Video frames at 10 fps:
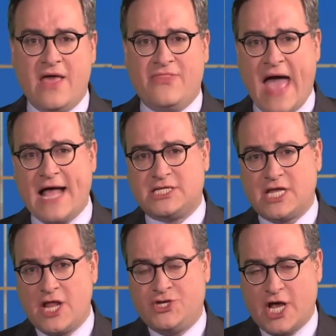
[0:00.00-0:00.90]

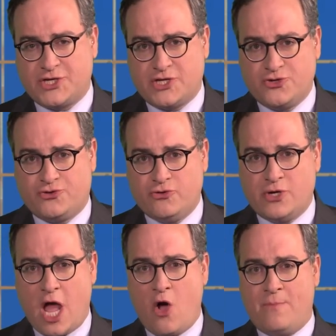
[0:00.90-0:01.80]
That's Justin
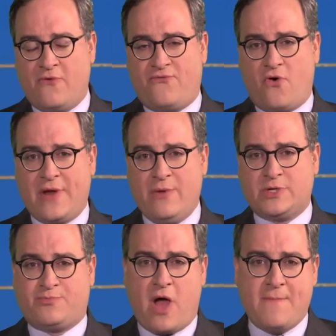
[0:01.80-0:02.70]
Trudeau before he
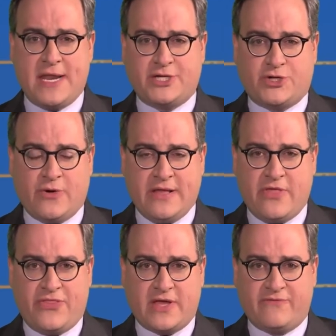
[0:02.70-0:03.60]
was prime minister in
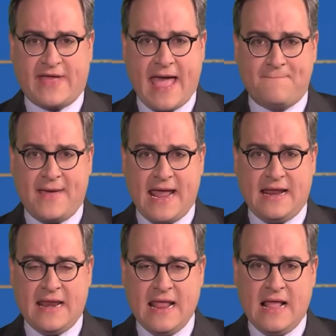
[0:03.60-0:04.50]
the thick of
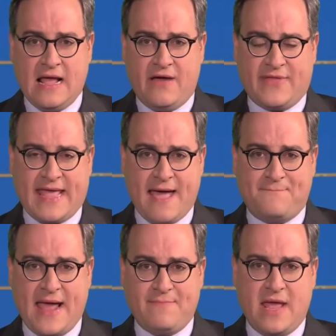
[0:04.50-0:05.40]
campaign of uh, the
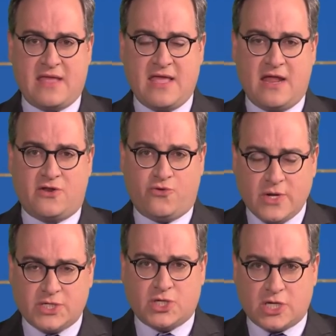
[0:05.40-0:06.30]
campaign making it
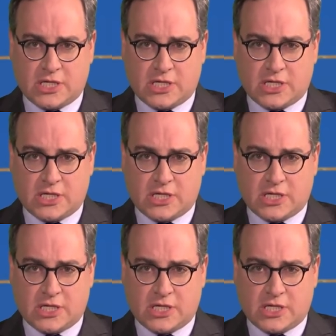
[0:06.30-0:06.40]
crystal